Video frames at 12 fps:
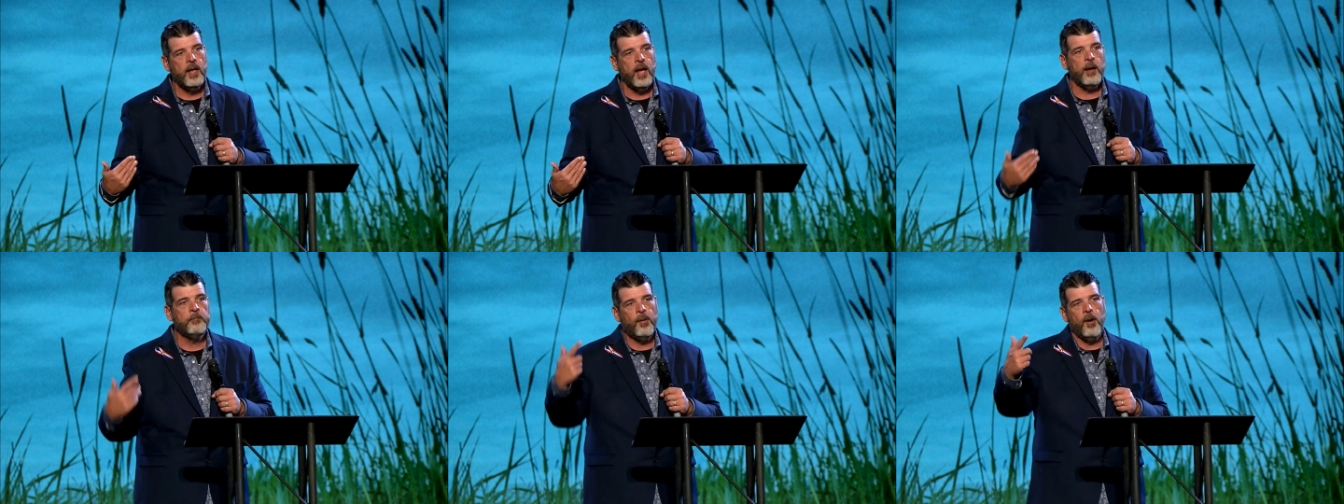
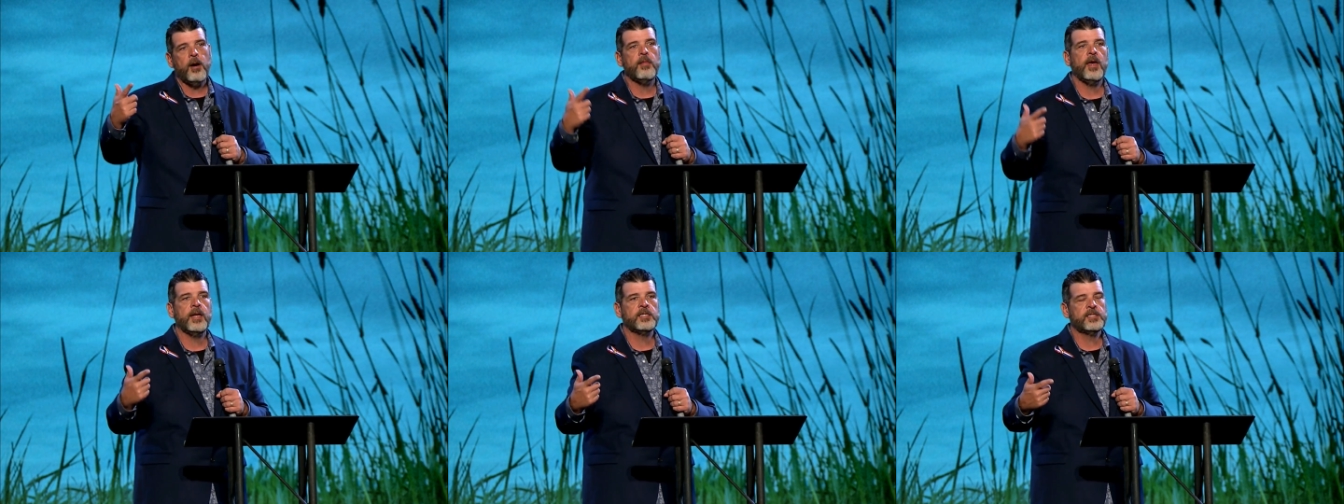And part of
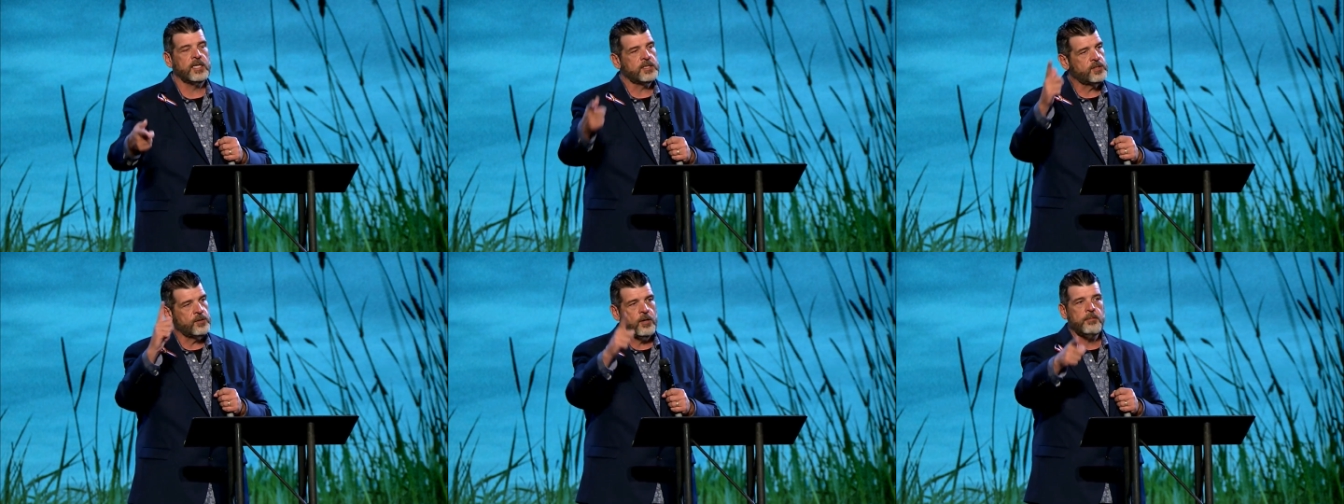that is this.
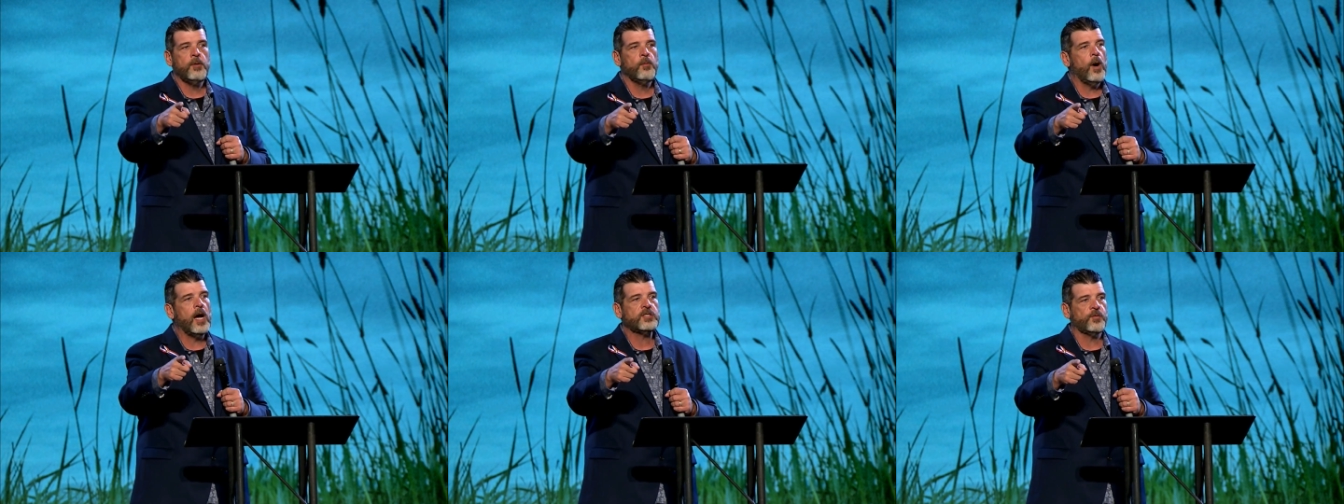You're going to be
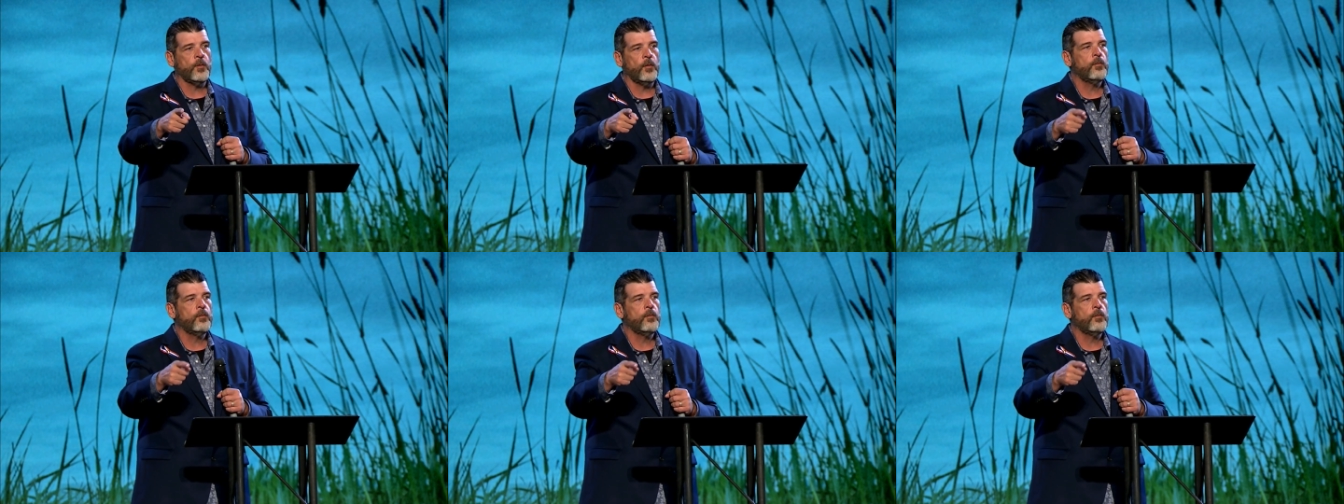watchful,